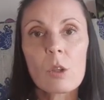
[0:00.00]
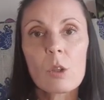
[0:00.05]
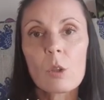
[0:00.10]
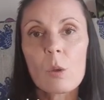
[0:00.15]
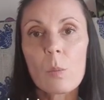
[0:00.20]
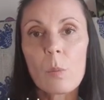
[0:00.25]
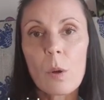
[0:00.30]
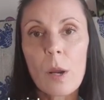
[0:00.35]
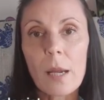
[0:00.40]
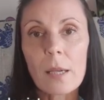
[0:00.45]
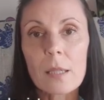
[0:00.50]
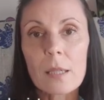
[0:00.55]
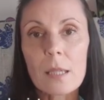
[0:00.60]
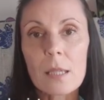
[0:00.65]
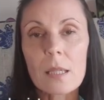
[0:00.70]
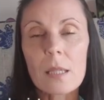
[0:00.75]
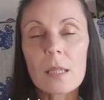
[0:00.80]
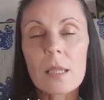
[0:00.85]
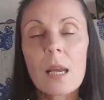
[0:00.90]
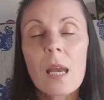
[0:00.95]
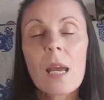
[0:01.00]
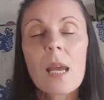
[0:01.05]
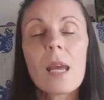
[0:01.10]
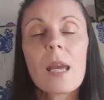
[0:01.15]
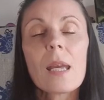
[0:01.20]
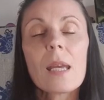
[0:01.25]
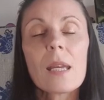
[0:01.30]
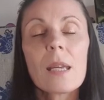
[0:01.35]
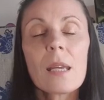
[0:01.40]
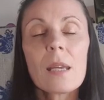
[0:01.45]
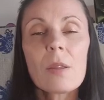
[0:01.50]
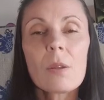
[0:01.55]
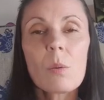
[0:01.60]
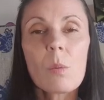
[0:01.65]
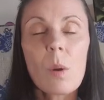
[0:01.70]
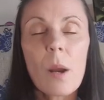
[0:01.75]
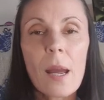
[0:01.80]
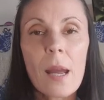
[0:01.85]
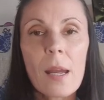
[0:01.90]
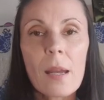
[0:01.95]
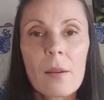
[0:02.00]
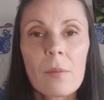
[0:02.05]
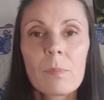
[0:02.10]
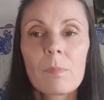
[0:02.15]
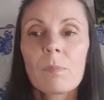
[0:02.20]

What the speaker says: your practice. Either way,